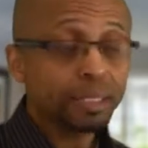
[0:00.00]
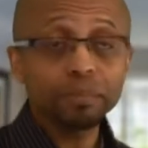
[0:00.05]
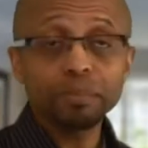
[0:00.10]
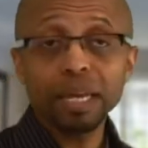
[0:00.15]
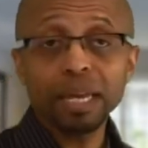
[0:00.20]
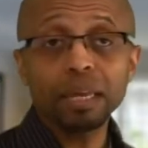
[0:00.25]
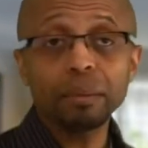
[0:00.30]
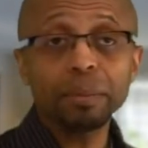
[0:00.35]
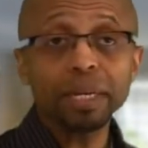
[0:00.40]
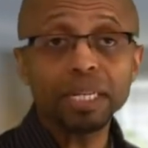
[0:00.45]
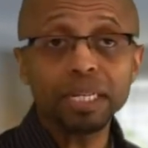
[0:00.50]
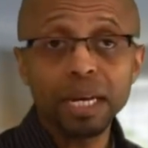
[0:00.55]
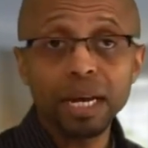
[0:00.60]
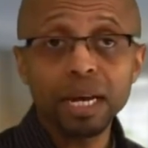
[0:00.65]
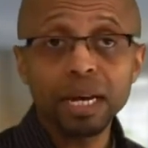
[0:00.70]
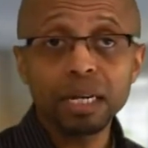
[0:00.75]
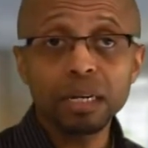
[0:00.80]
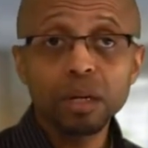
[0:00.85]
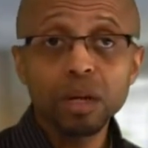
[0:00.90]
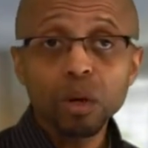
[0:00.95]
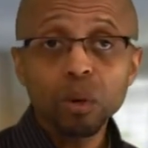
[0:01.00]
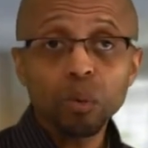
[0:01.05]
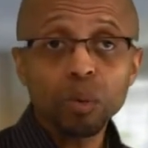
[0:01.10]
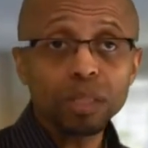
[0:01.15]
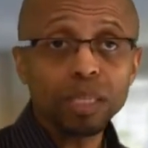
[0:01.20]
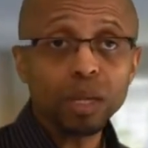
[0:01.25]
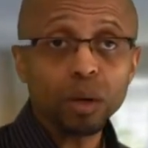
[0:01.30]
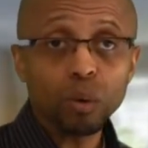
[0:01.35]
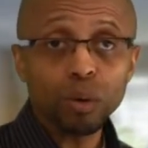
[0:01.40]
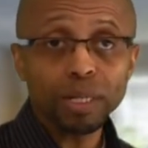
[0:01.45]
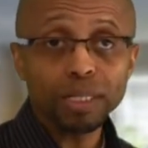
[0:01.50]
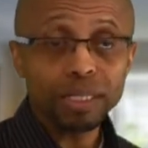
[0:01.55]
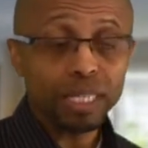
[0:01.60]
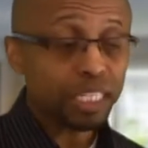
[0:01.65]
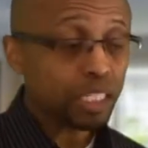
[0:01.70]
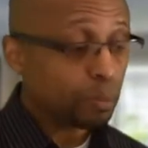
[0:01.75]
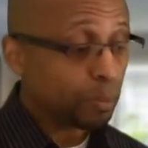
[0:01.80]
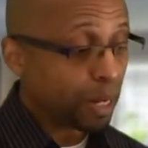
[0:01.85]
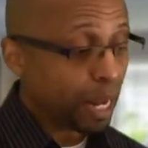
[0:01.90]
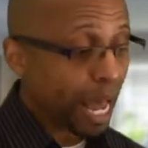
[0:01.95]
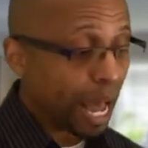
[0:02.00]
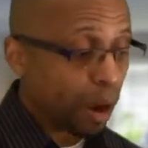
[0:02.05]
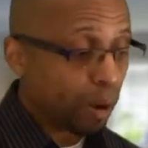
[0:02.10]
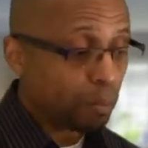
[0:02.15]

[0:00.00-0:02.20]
up that could be done with that organization. But